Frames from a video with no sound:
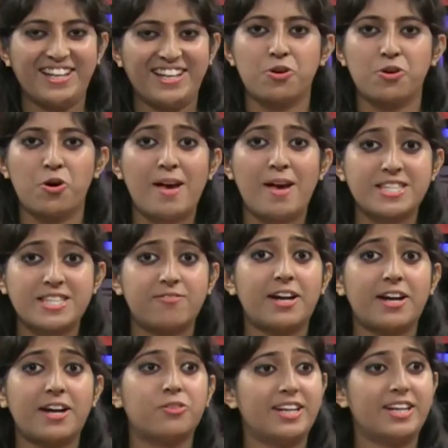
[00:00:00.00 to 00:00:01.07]
So, best of luck
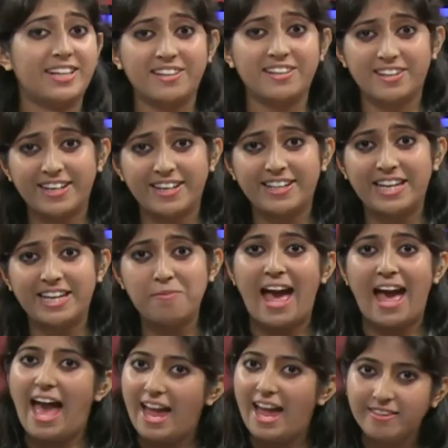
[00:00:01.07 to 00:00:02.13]
to the Indian cricket team
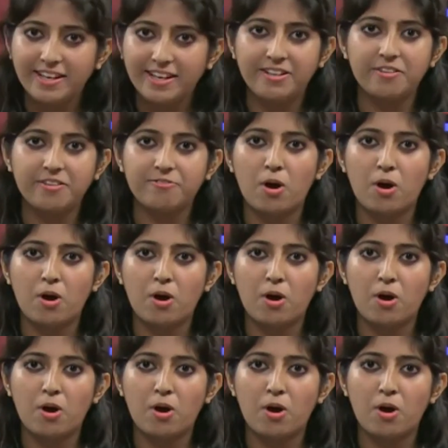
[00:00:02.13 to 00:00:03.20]
and the Indian football.
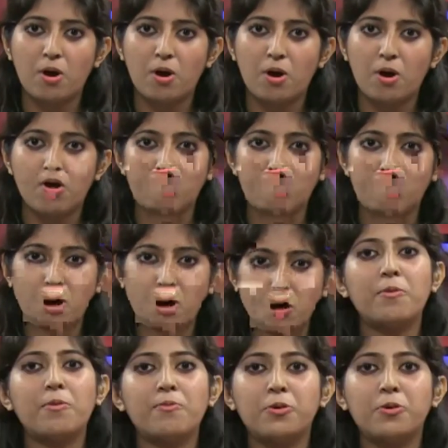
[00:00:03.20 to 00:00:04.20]
If you like what we're